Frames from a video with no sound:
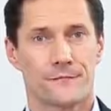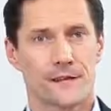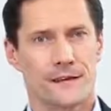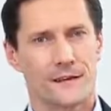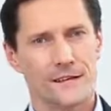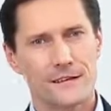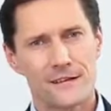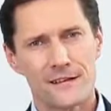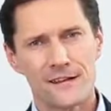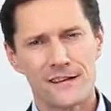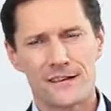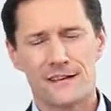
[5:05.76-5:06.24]

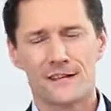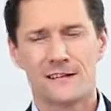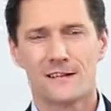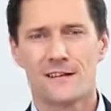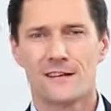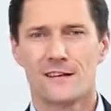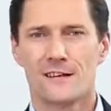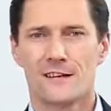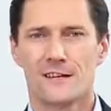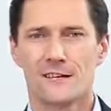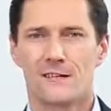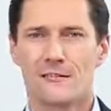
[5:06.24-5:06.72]
Indeed,
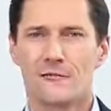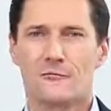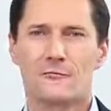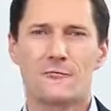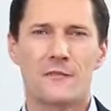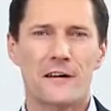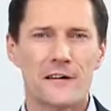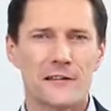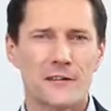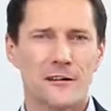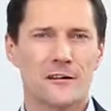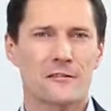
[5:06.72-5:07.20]

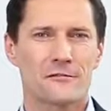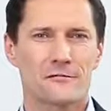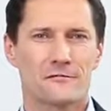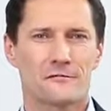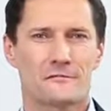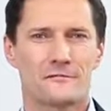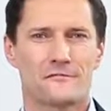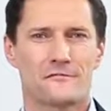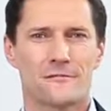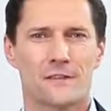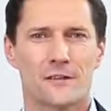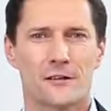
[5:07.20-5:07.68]
very
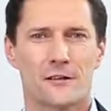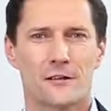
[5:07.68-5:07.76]
often,